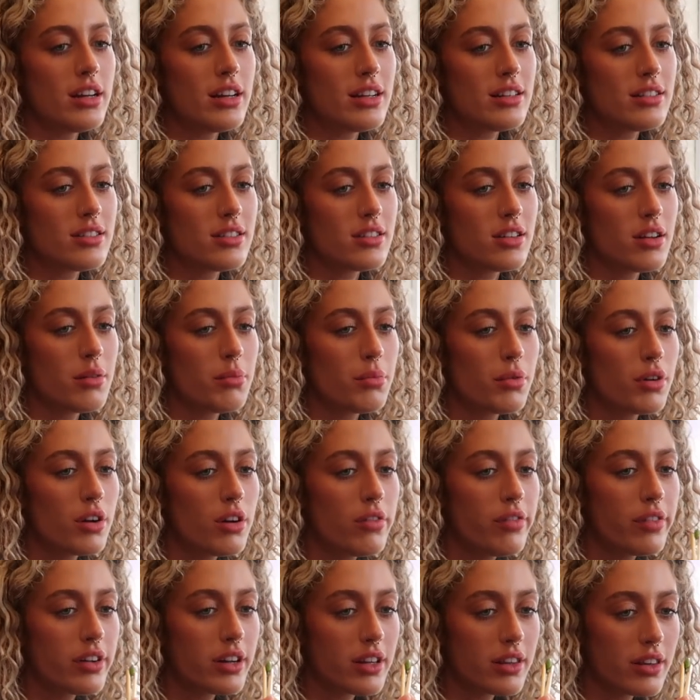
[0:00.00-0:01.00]
needs to
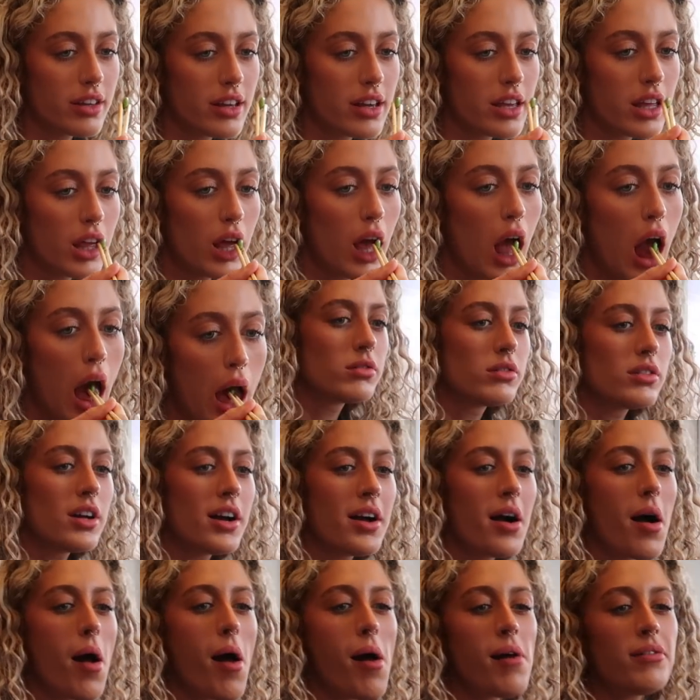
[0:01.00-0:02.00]
improve, and I think
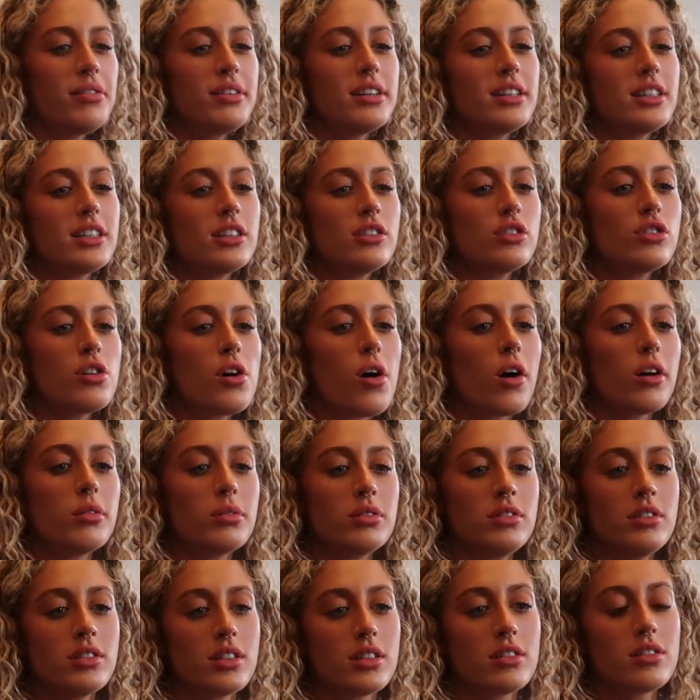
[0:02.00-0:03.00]
I feel like it's a hard
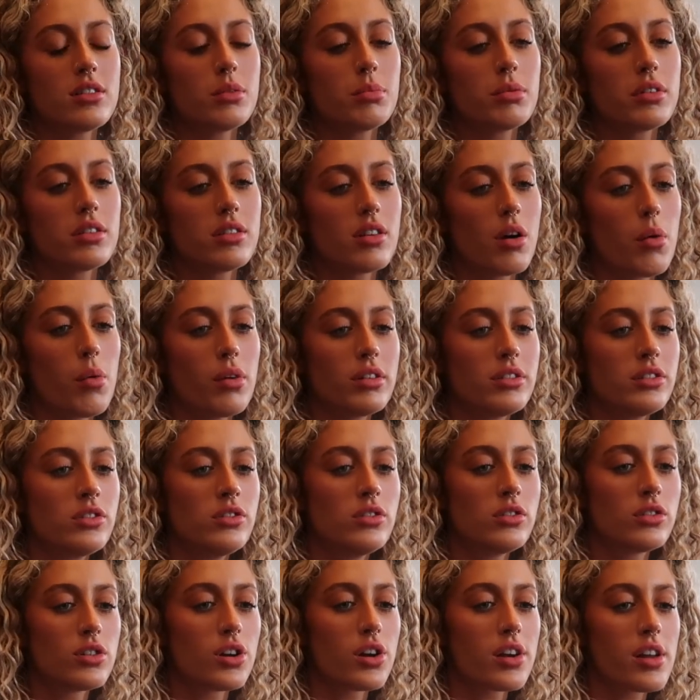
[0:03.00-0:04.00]
one to answer because I
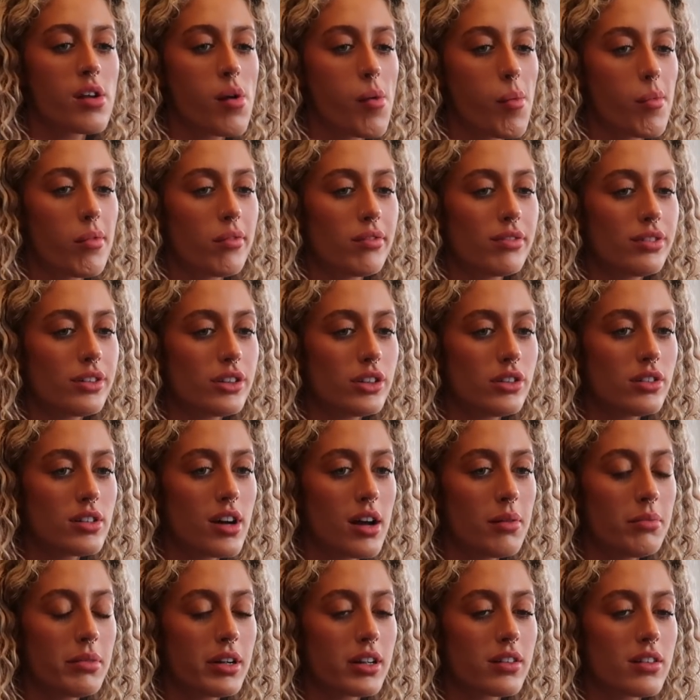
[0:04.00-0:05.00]
wasn't doing it full
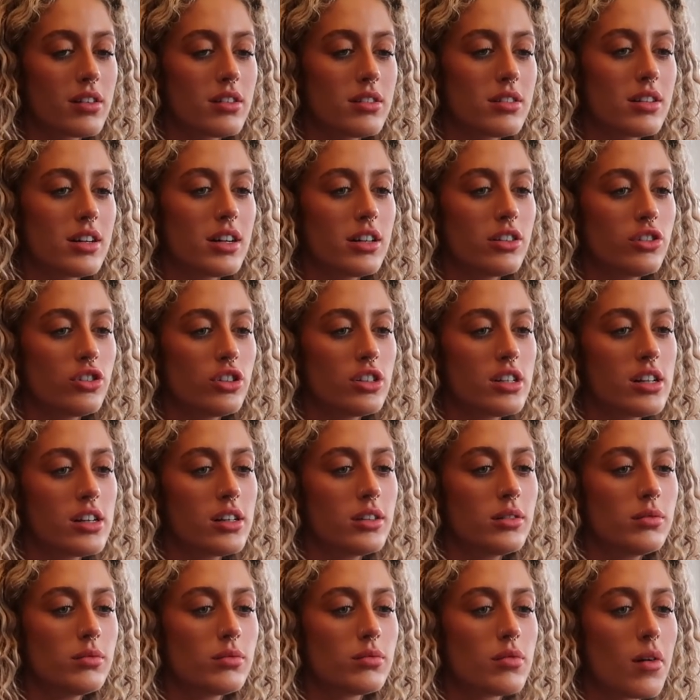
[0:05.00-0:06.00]
time like this last
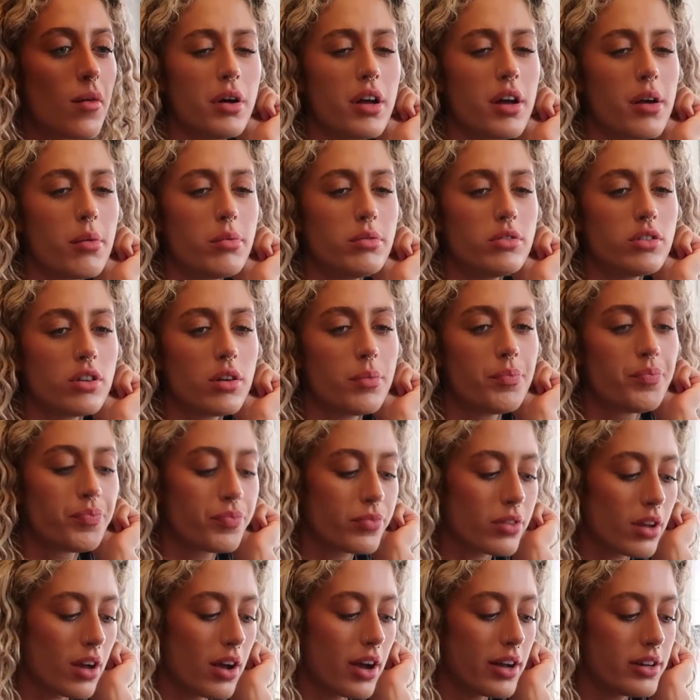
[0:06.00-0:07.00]
year, but it was
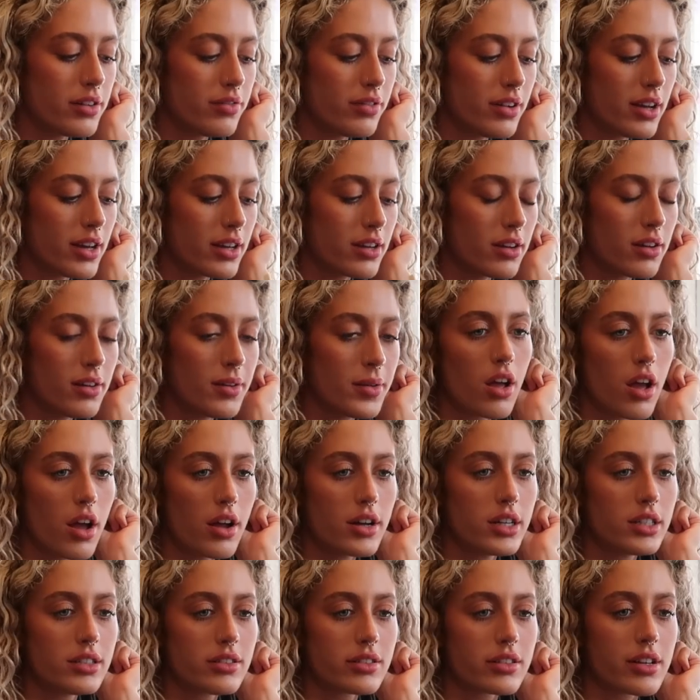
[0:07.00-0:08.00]
kind of like an
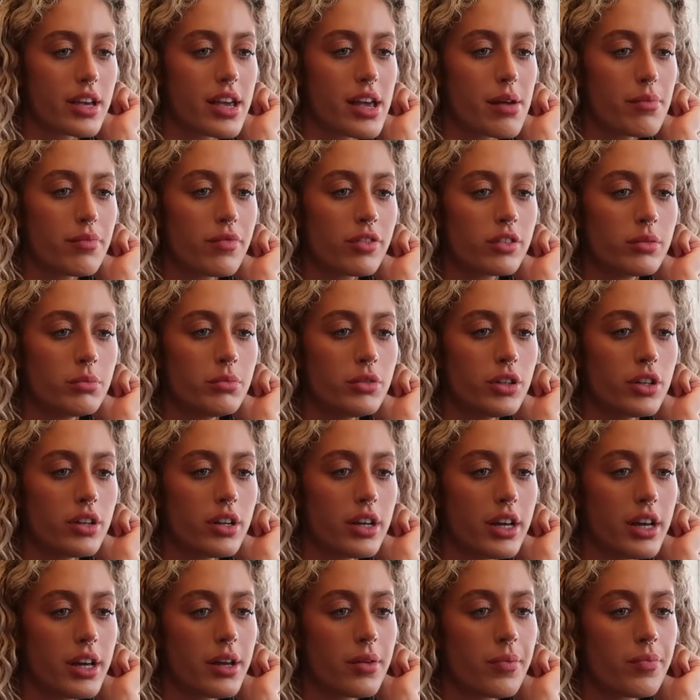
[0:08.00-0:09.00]
escape from
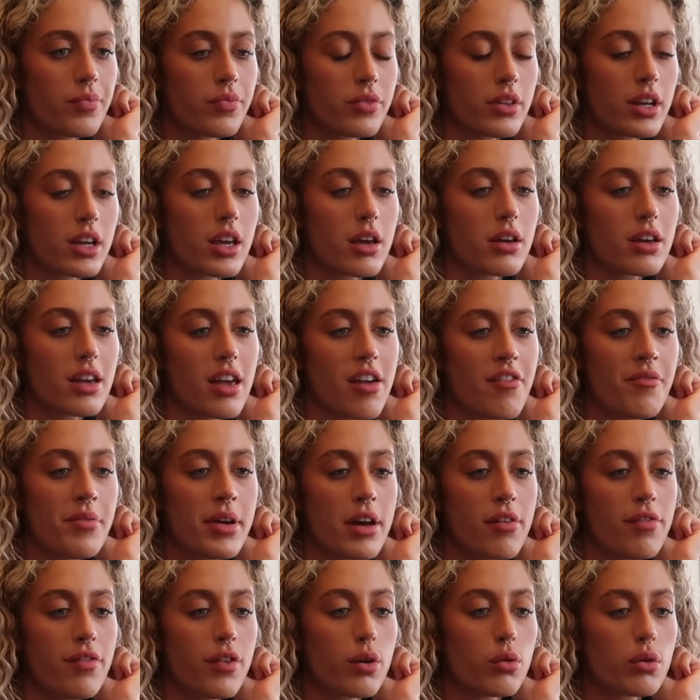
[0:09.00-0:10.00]
uni. Like it gave me
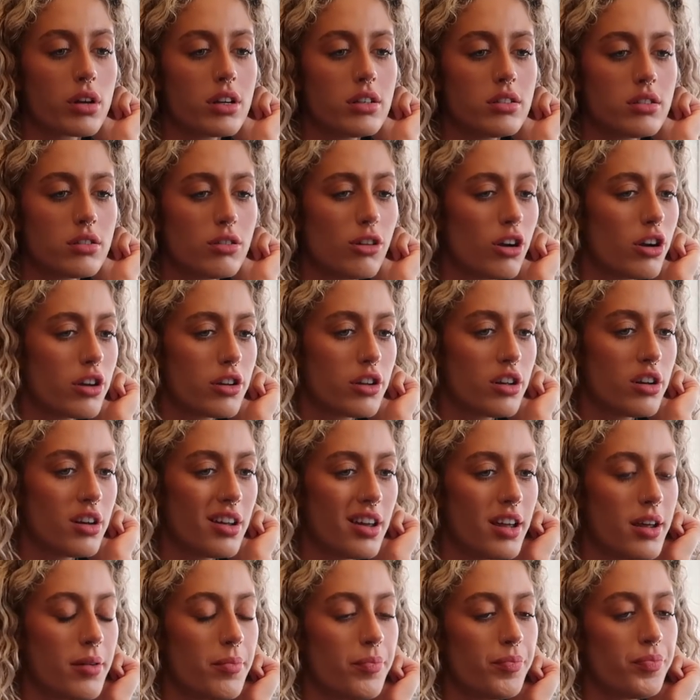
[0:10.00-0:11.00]
a focus throughout
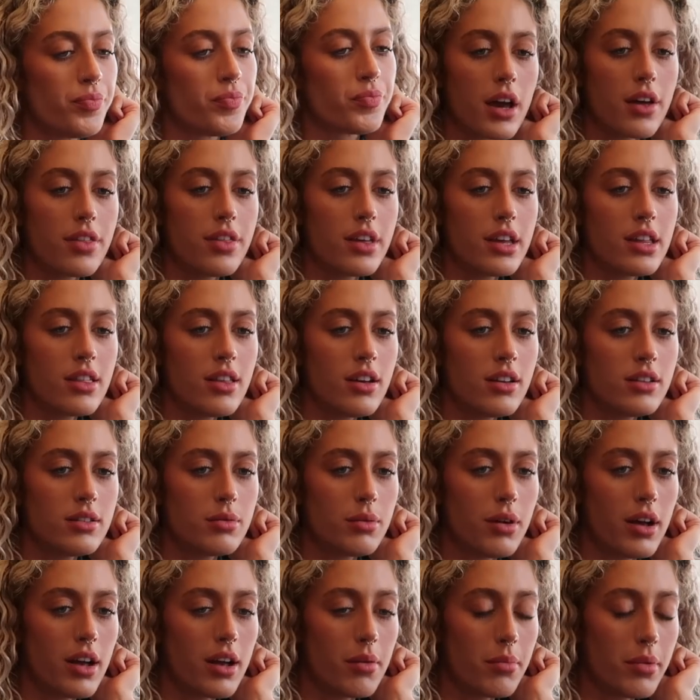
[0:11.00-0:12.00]
uni. I think that's
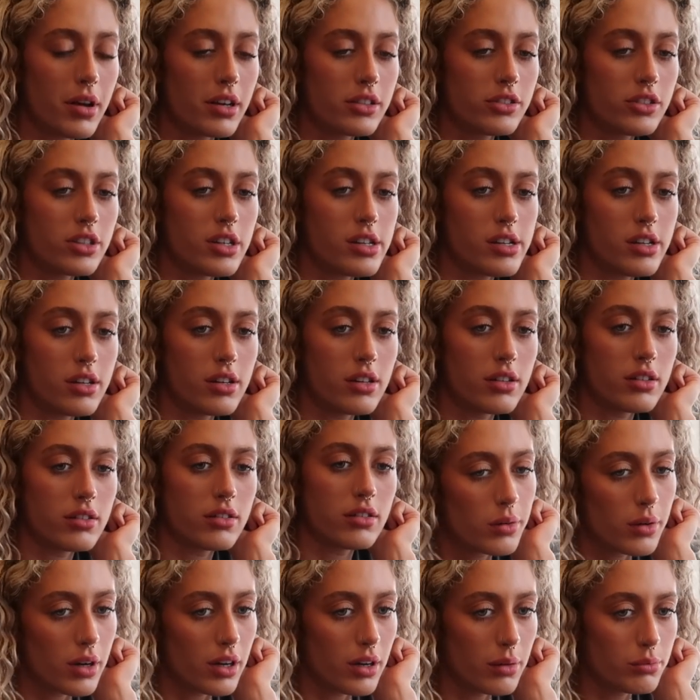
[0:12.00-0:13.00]
why
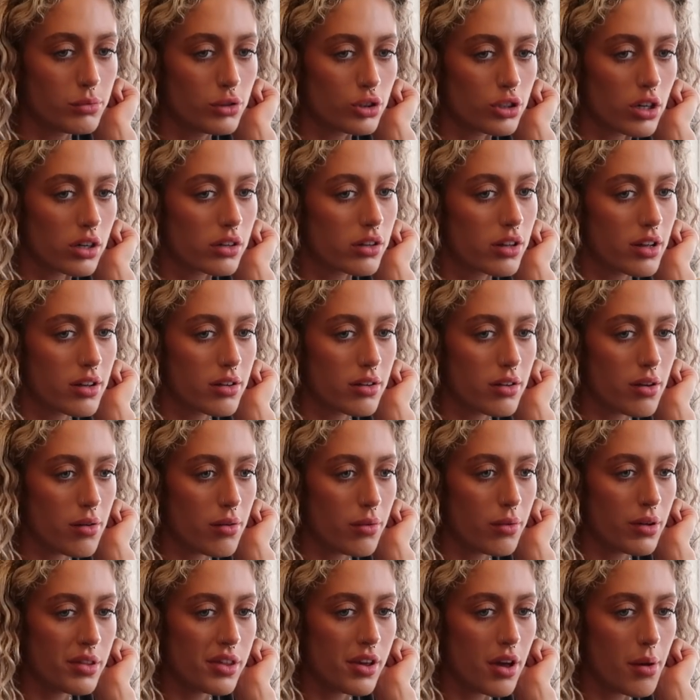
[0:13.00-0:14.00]
I'm struggling
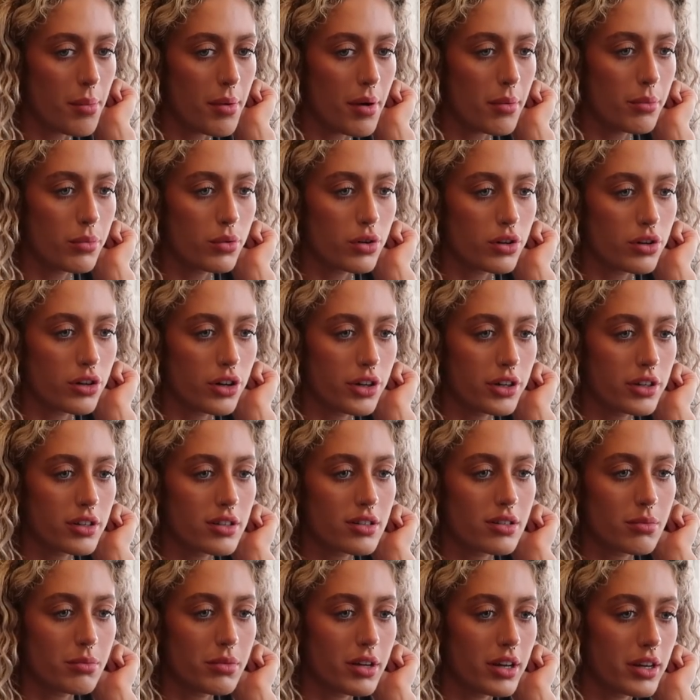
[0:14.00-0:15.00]
with it a bit more now,
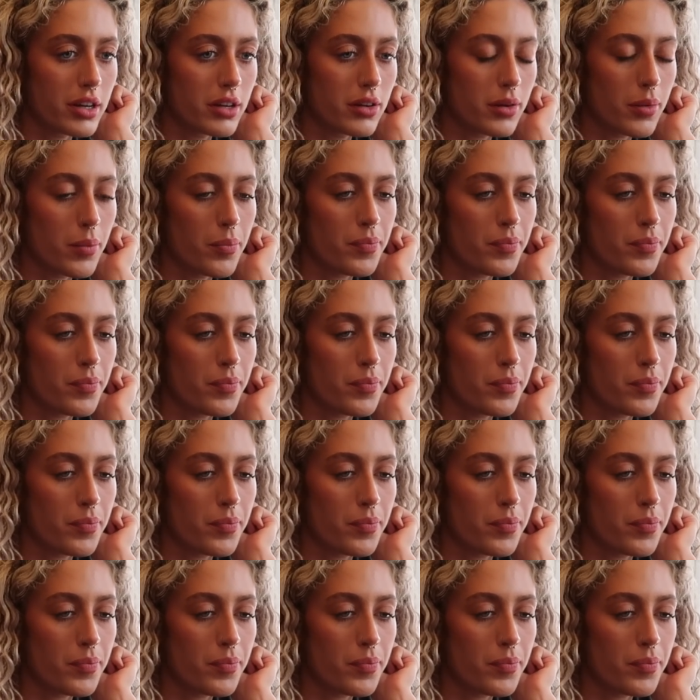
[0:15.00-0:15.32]
because I'm like,